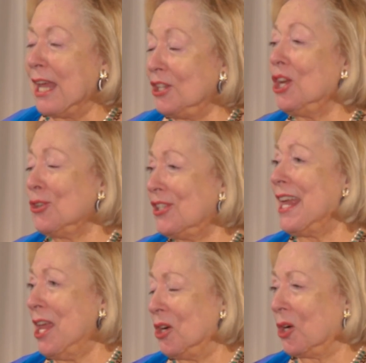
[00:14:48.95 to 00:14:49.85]
Now,
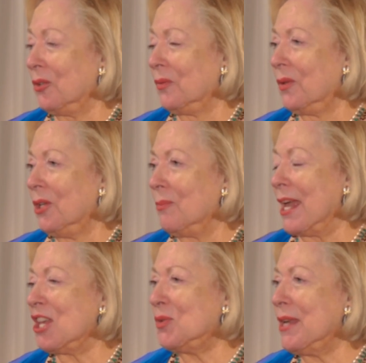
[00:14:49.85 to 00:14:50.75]
years later,
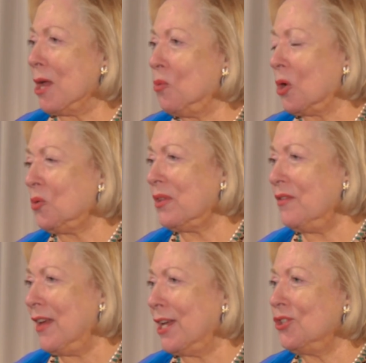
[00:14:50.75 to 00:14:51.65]
my husband and I worked
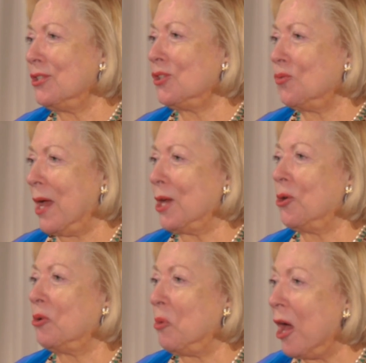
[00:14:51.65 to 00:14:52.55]
with evangelist
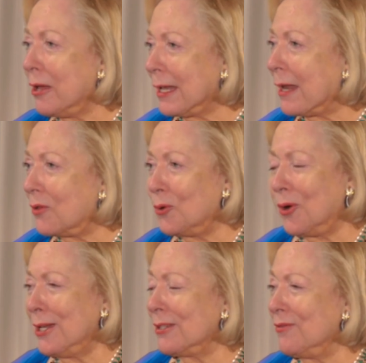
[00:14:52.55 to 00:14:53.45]
Reinhard Bonnke, the
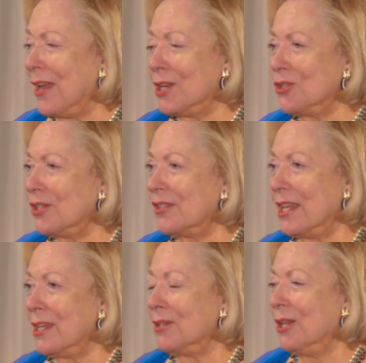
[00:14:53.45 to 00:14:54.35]
great
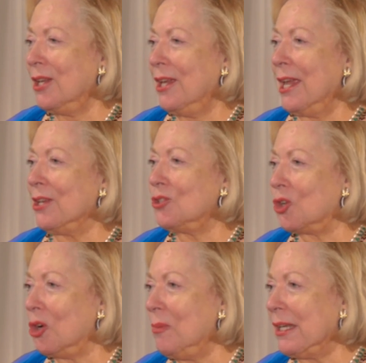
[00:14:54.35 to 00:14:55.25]
evangelist in
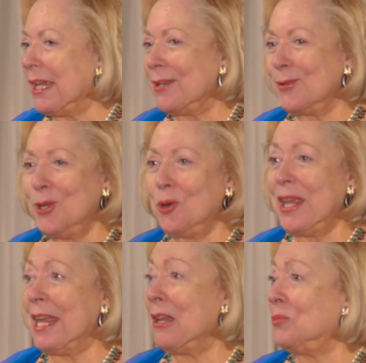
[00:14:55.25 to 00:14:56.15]
Germany, and
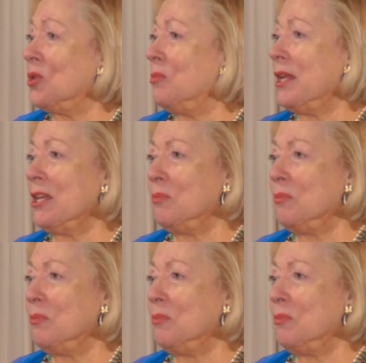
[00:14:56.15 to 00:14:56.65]
he had up to 1